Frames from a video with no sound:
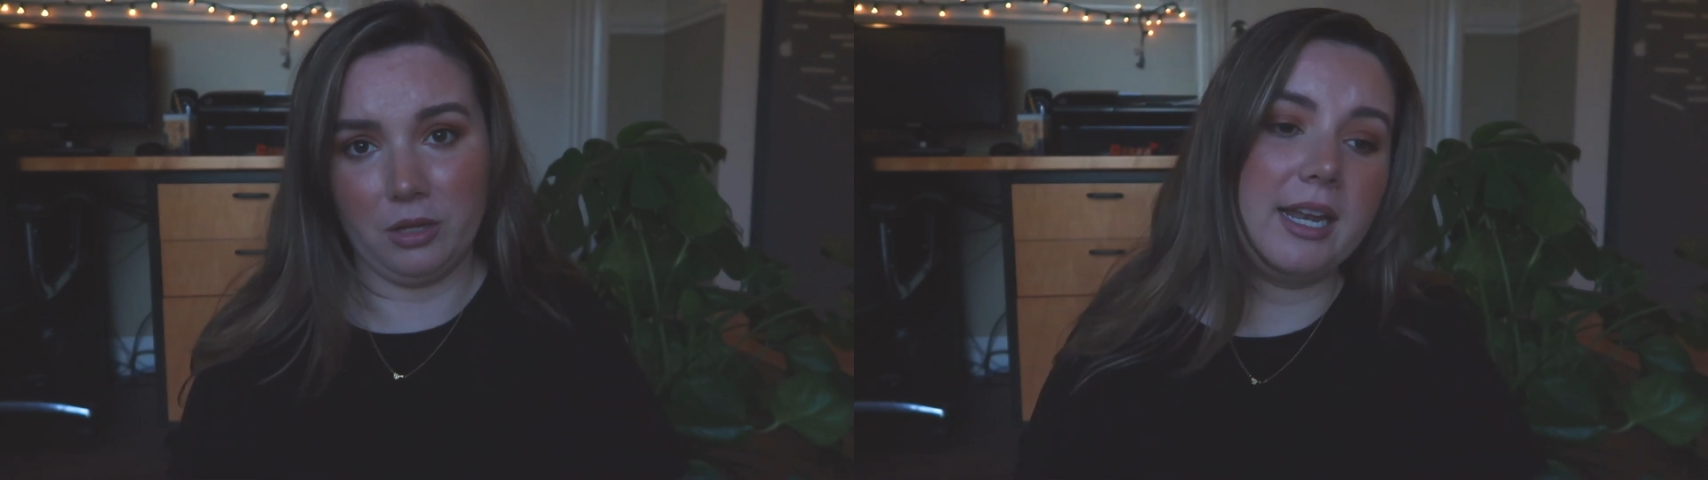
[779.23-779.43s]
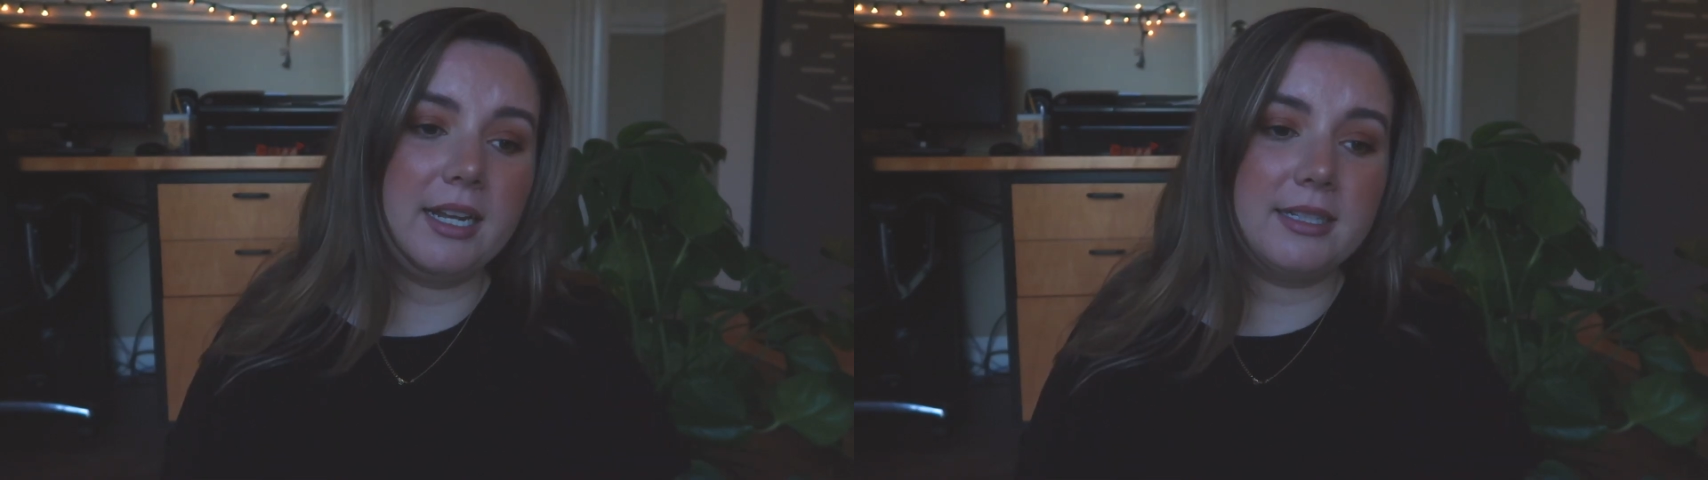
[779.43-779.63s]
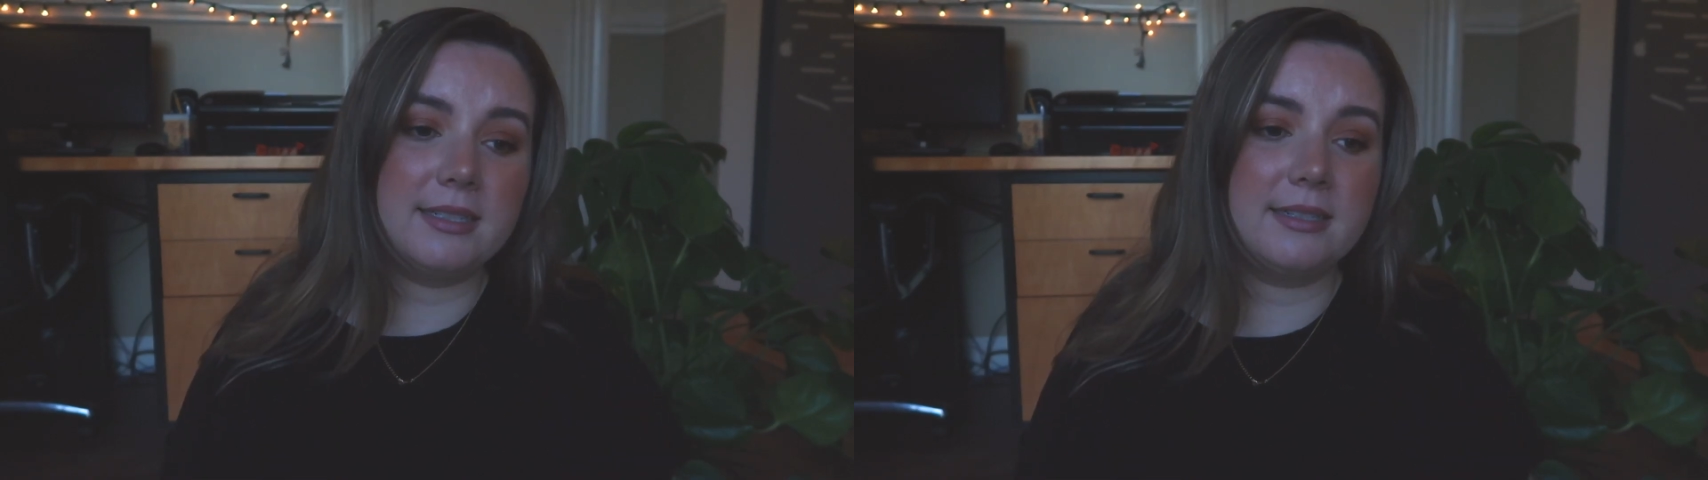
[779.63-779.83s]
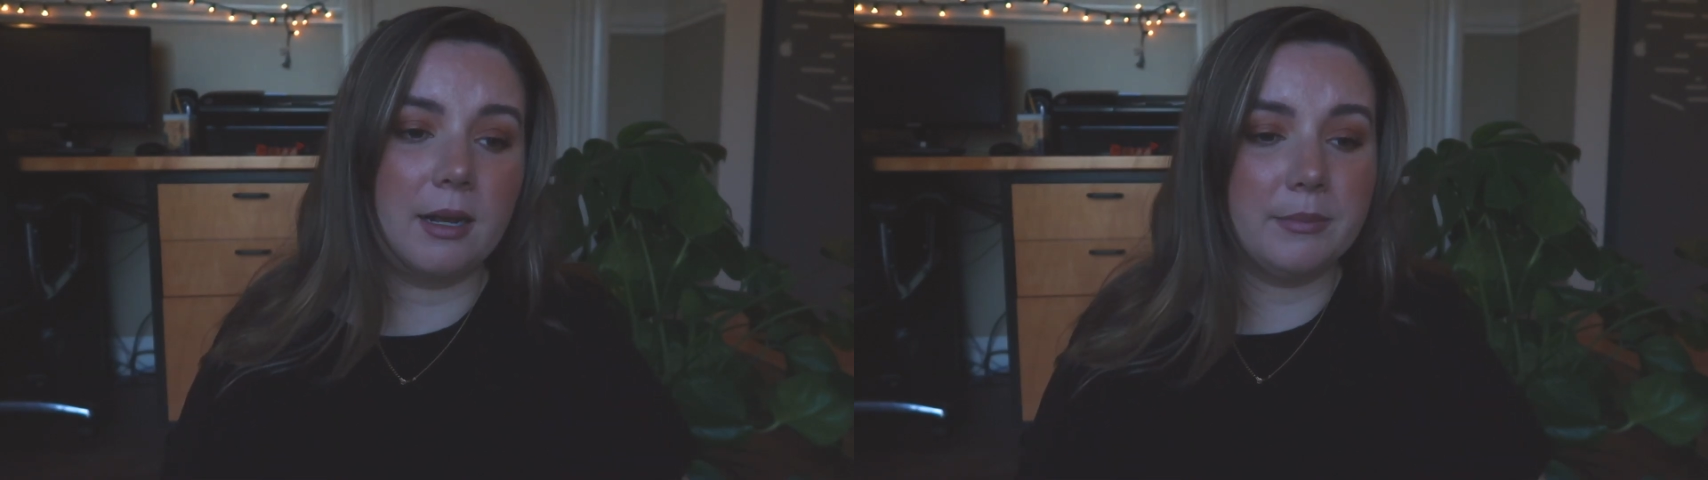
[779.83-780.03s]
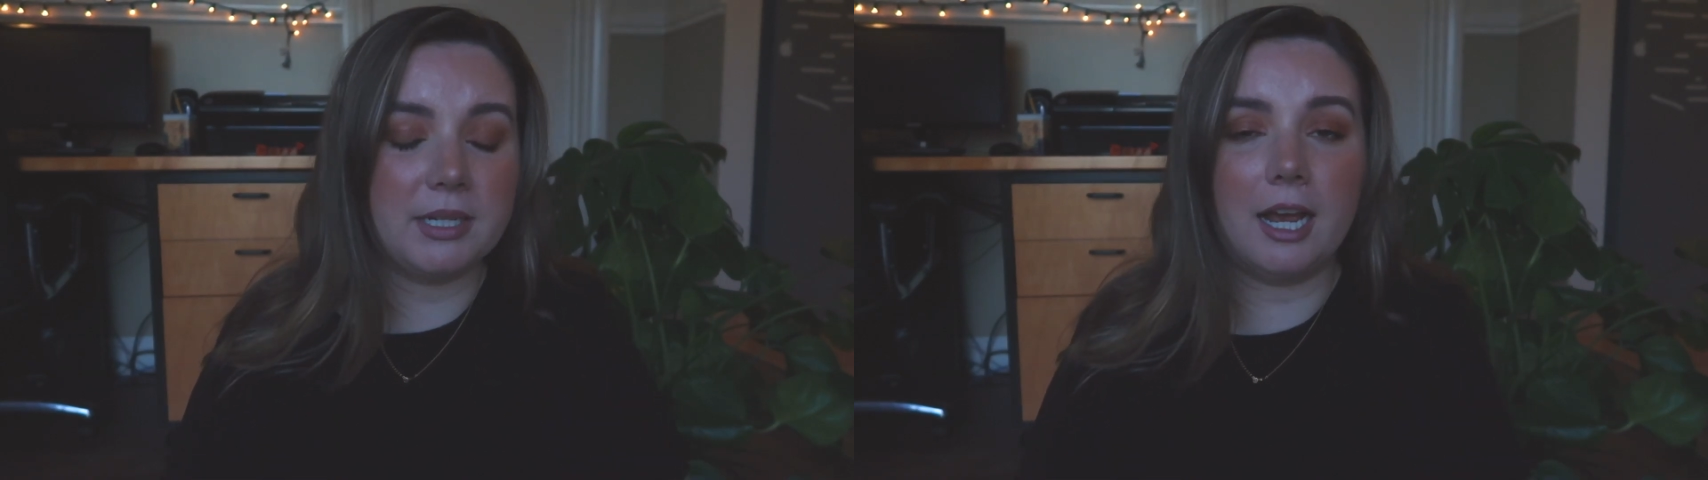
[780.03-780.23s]
And it's
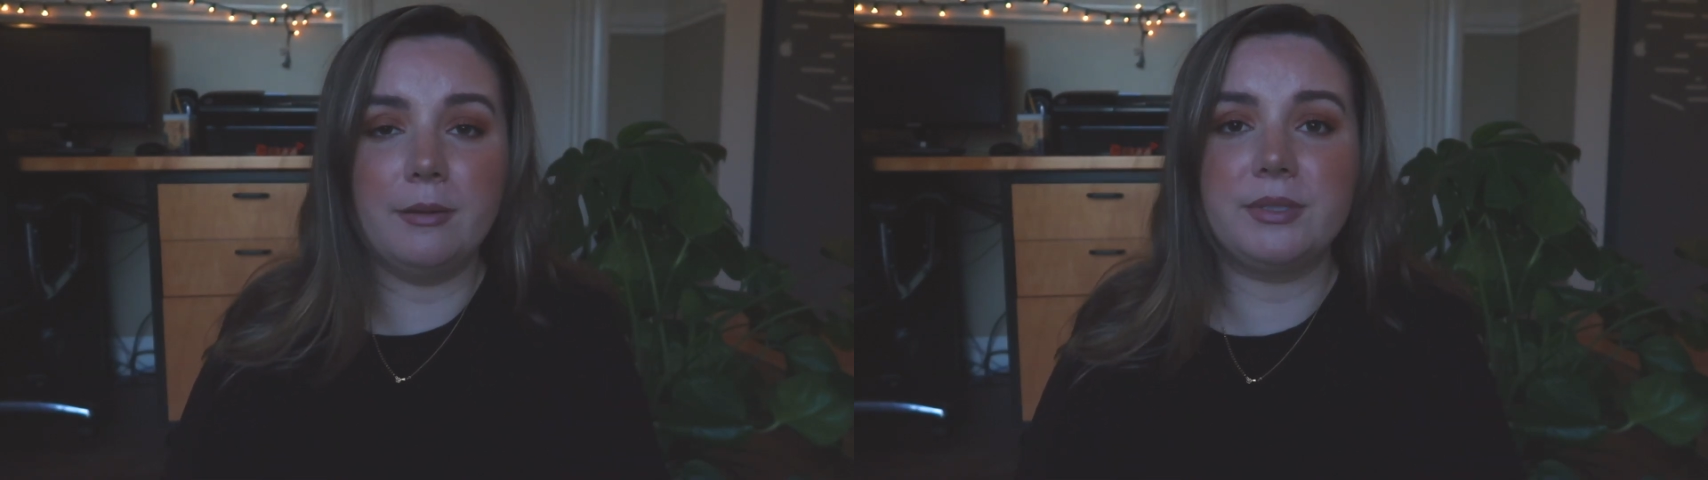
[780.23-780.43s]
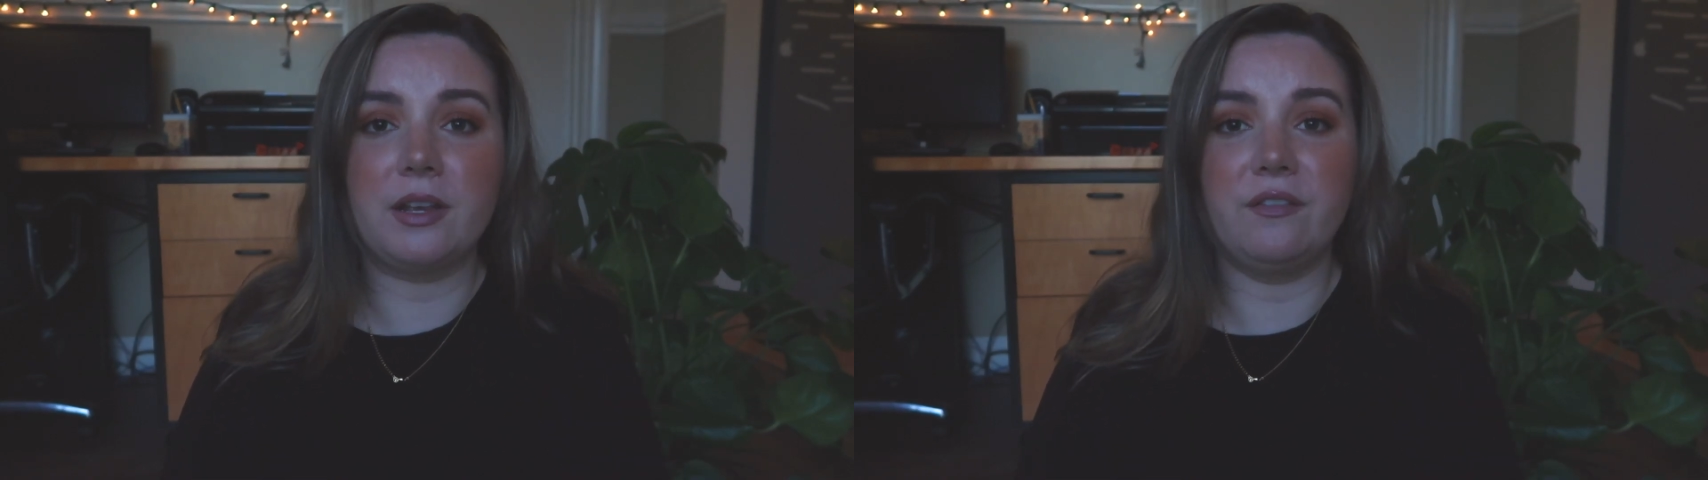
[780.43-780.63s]
sometimes a